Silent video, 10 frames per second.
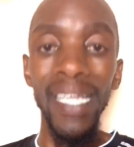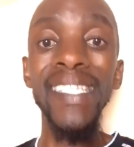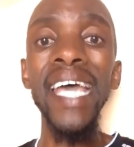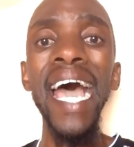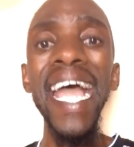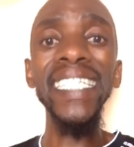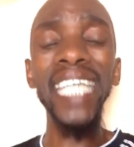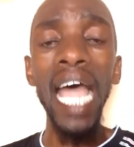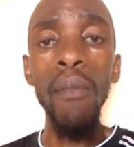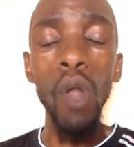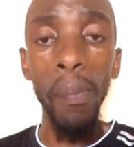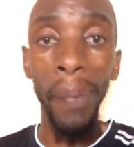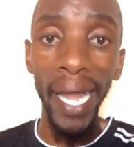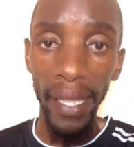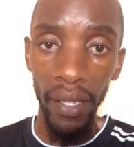It's a high time
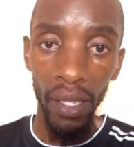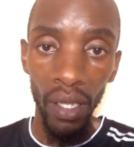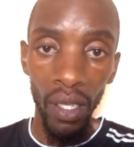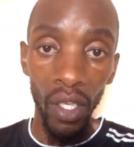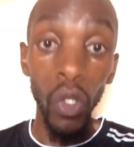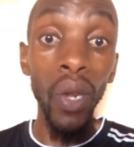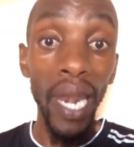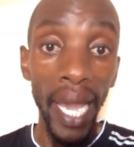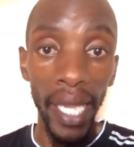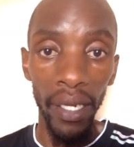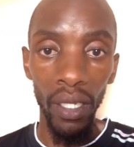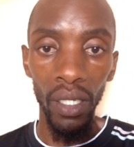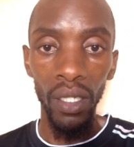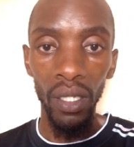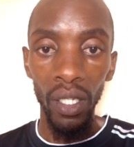whereby you learn
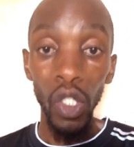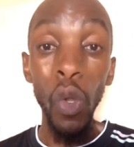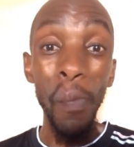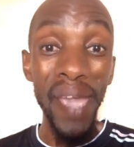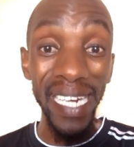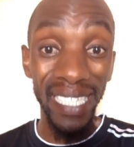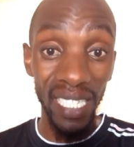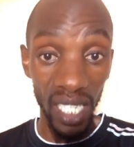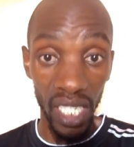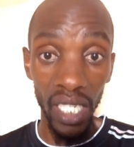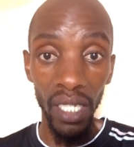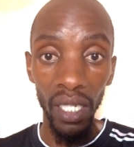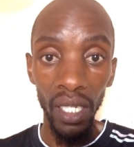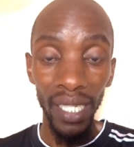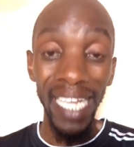to make decisions
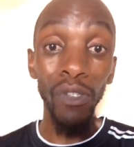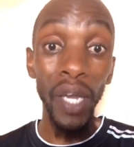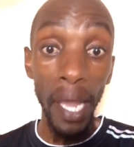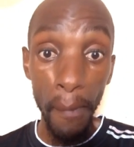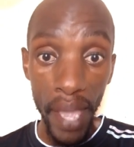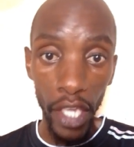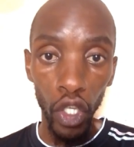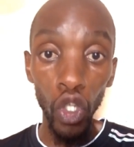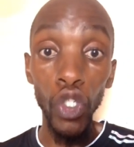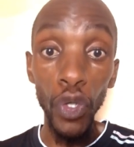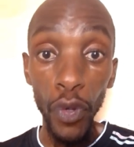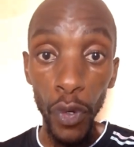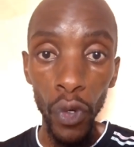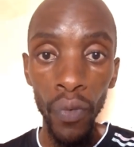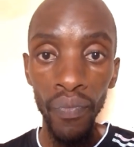that gonna make you to
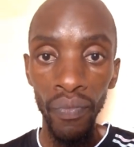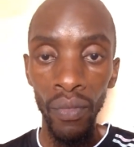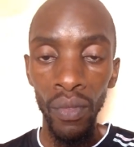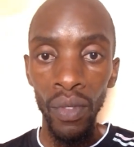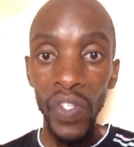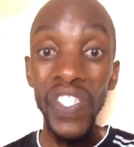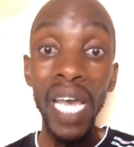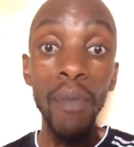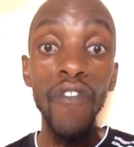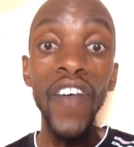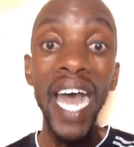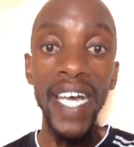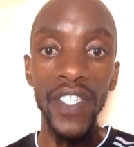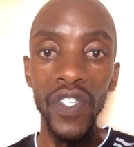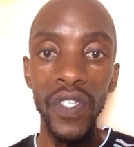grow. Some of
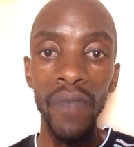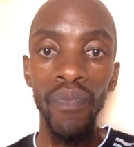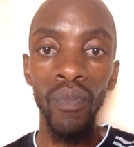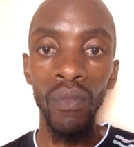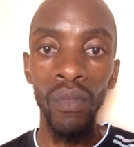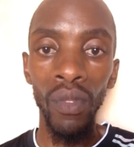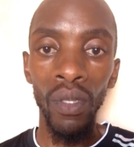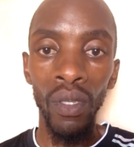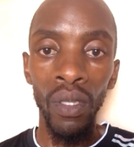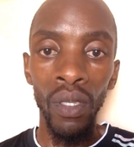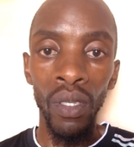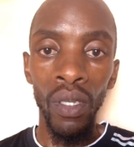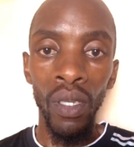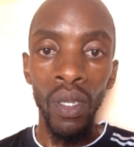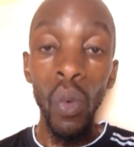us,
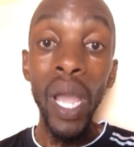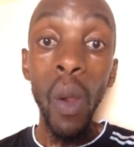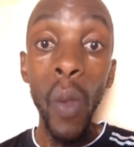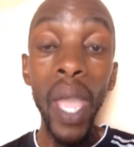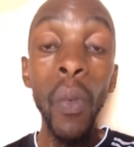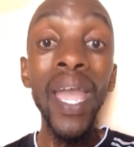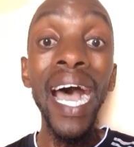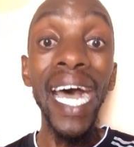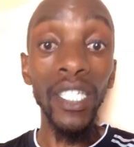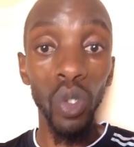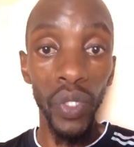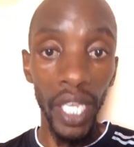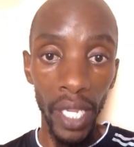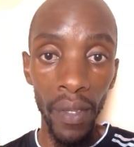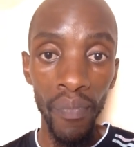we are where we are
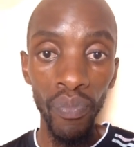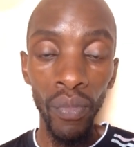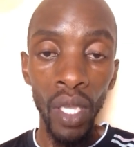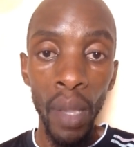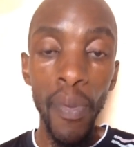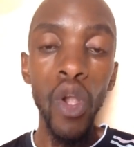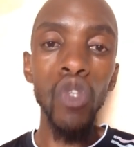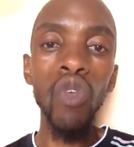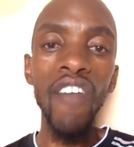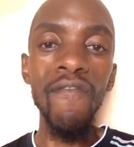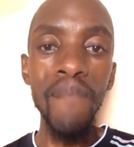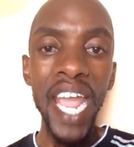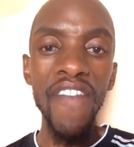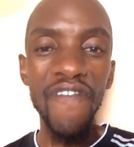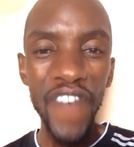today because we have
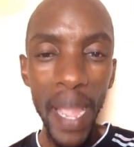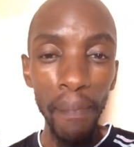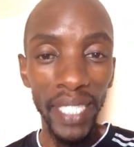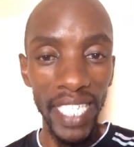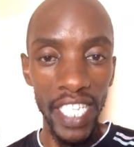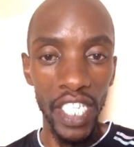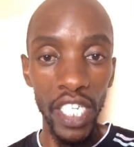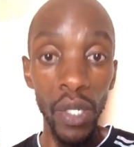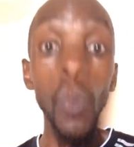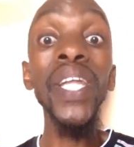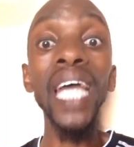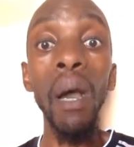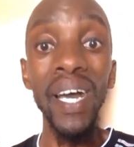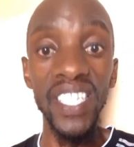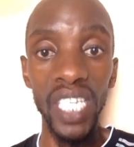made firm decisions with
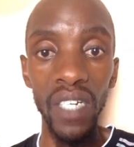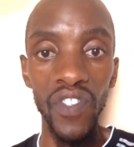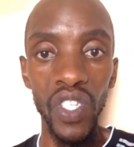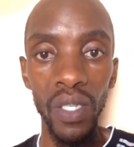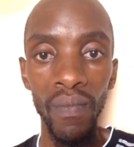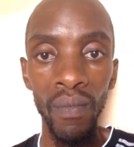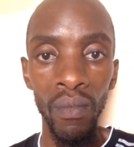ourselves.